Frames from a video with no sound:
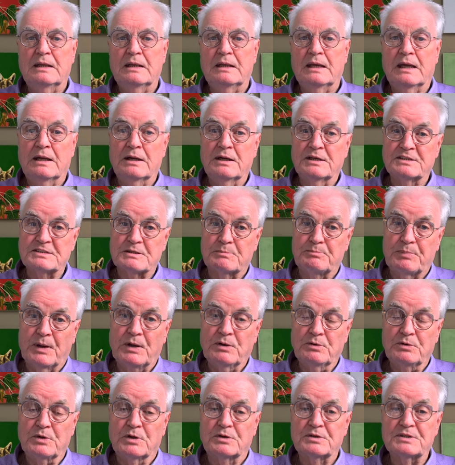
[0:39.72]
And as a
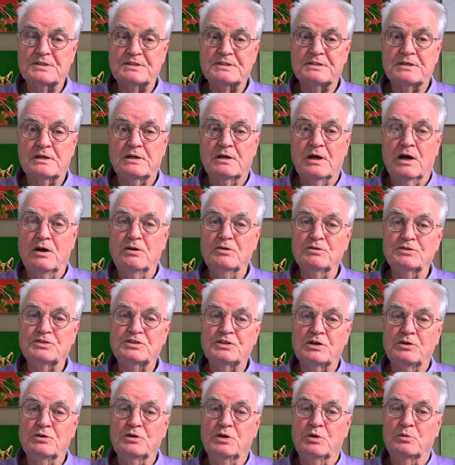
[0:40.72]
bonus, I'll
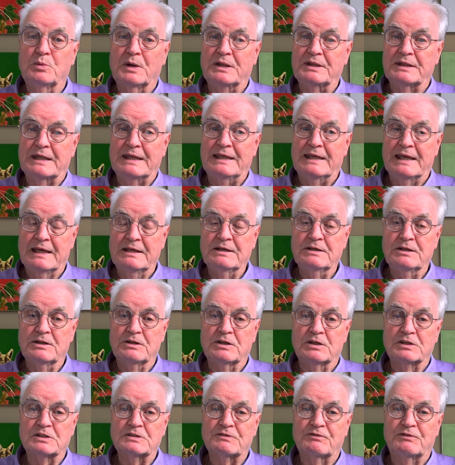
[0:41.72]
show you at the end of
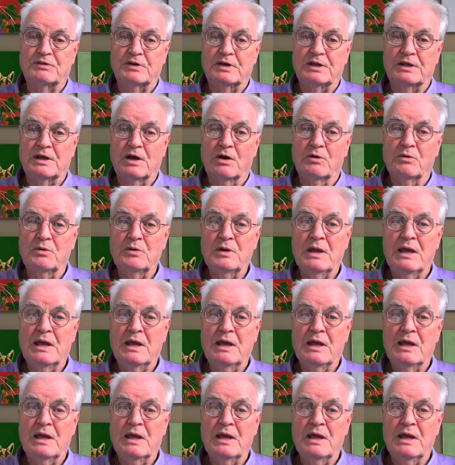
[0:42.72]
this video